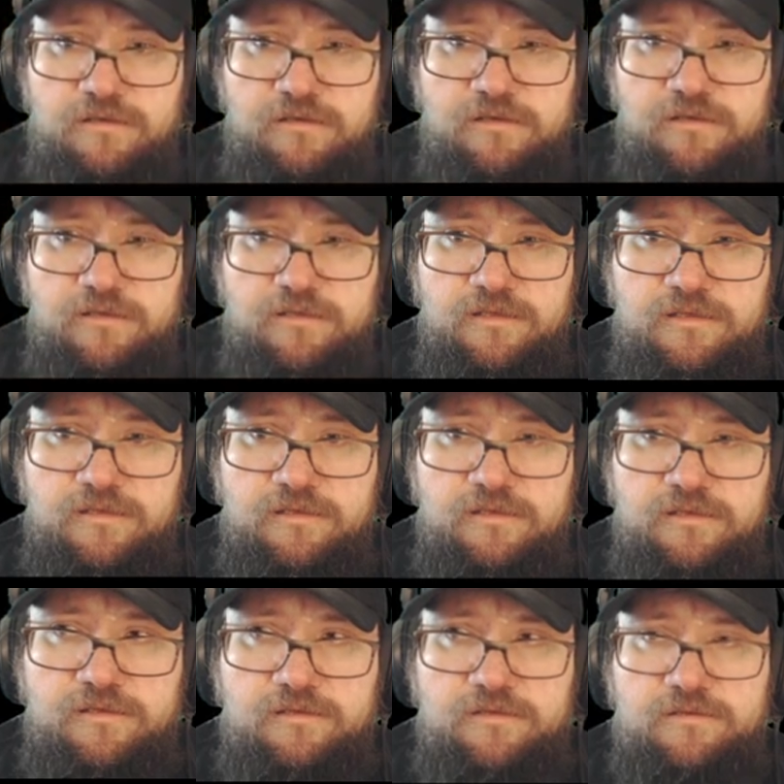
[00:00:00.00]

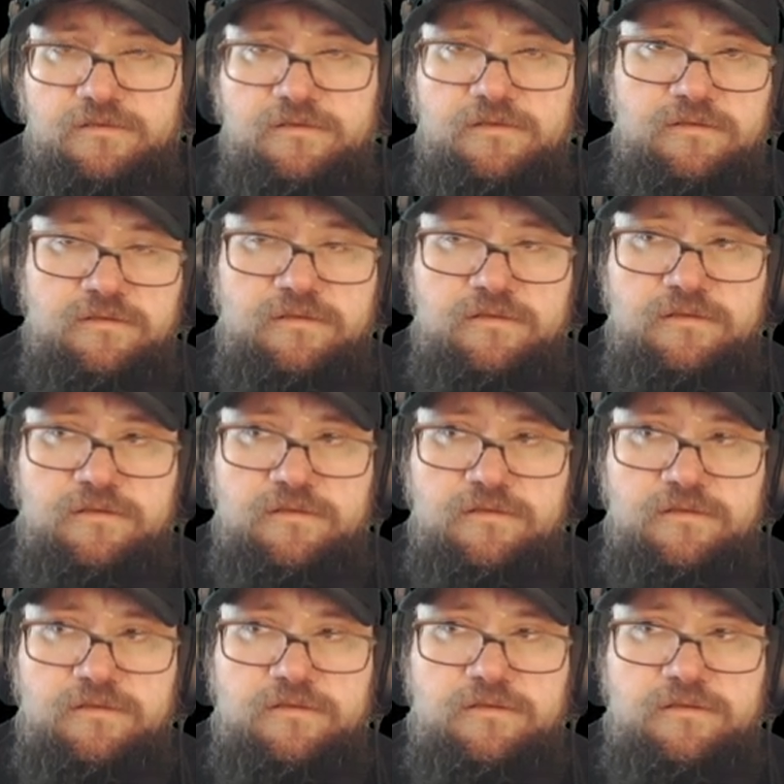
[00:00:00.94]

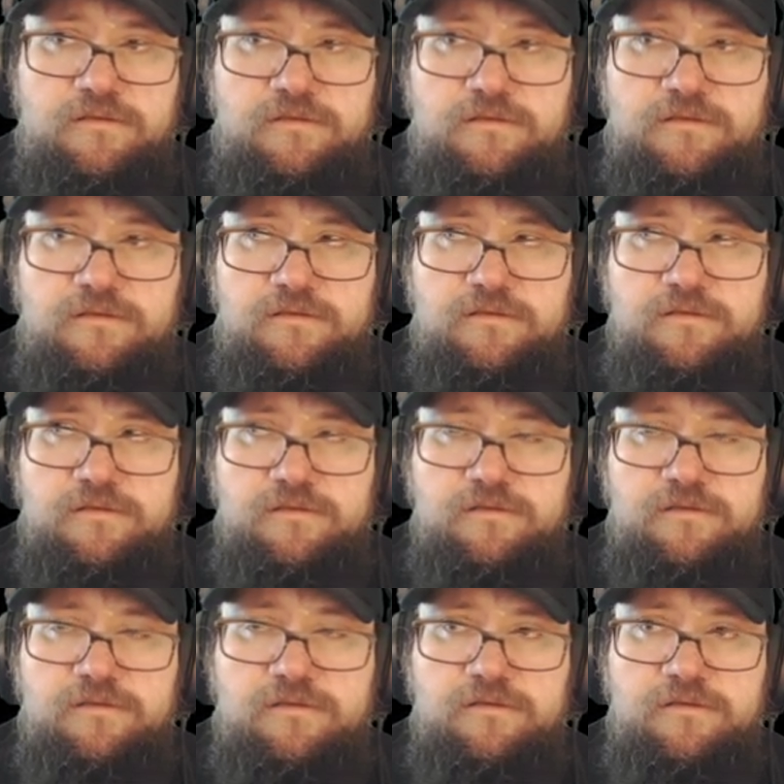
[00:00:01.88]

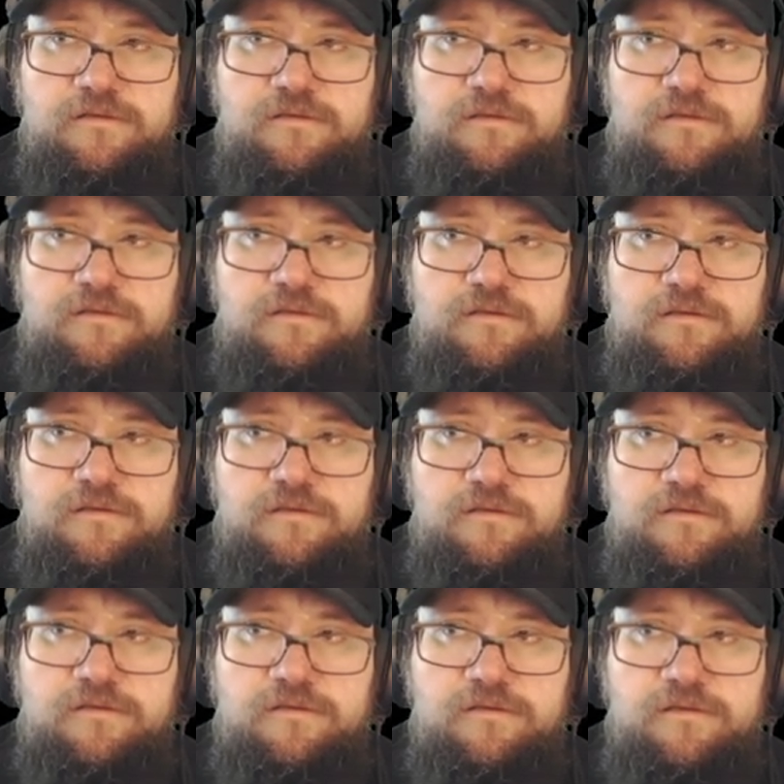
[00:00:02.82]

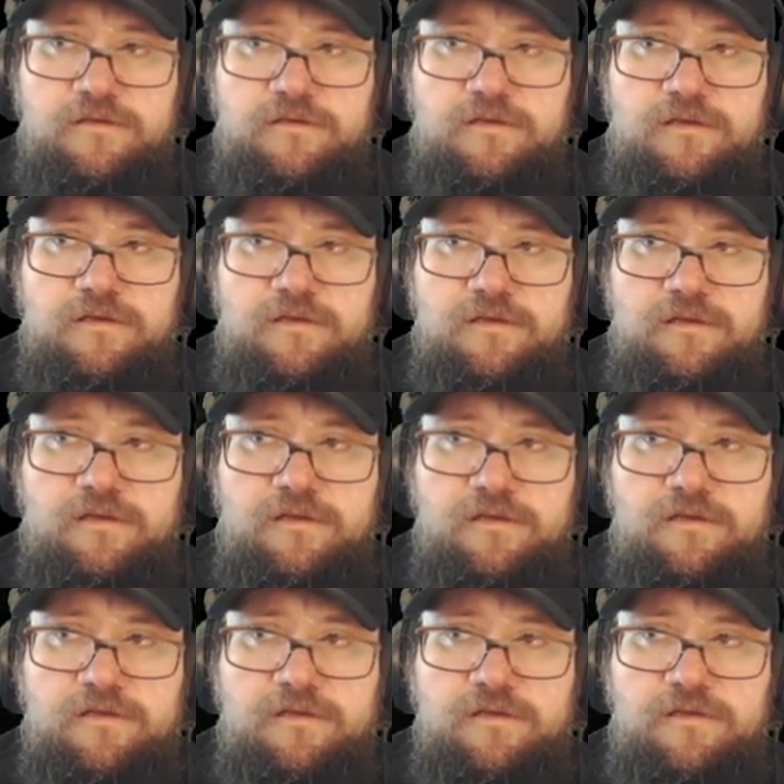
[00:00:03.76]

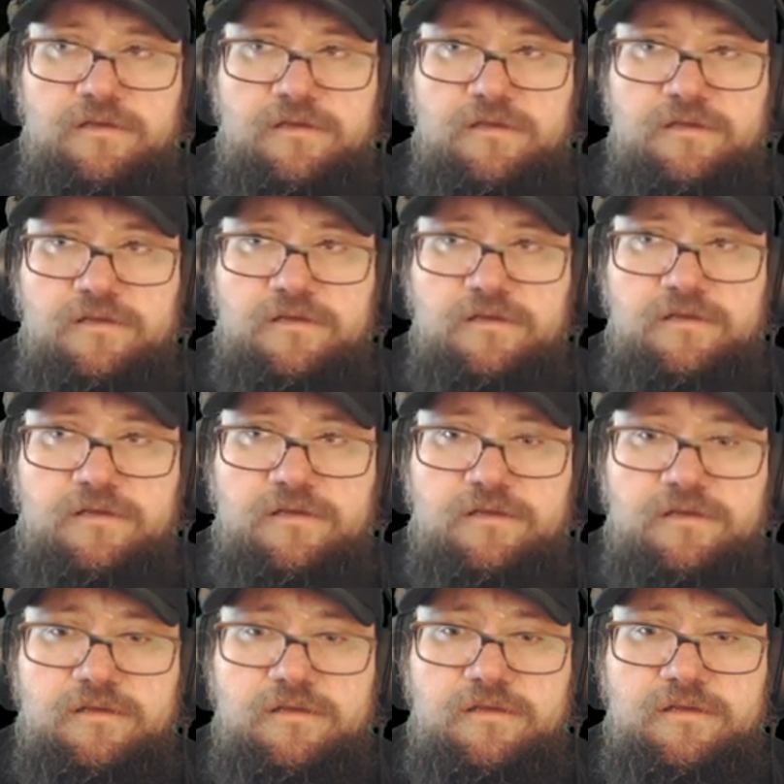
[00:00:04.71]

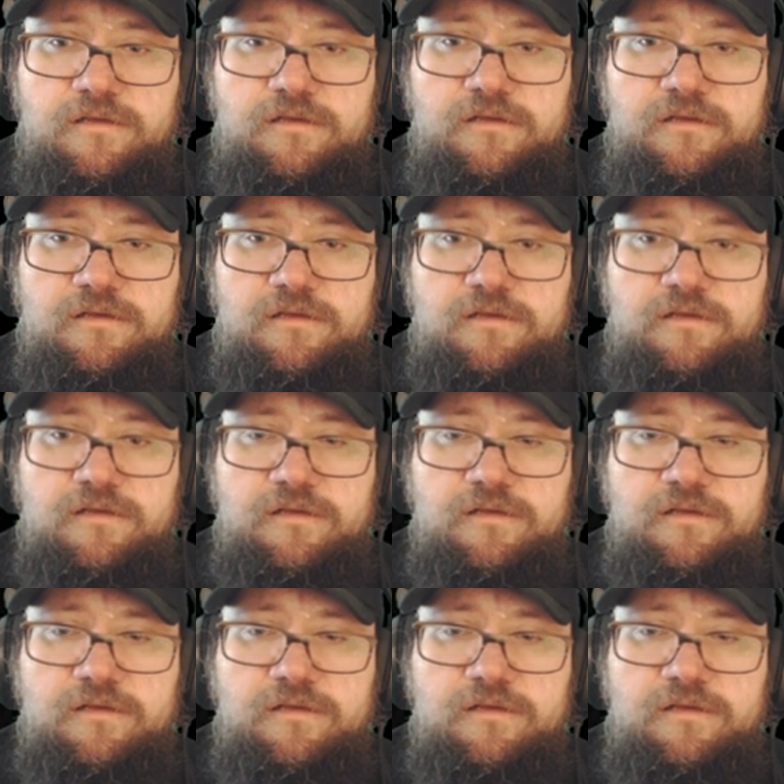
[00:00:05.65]
(silent)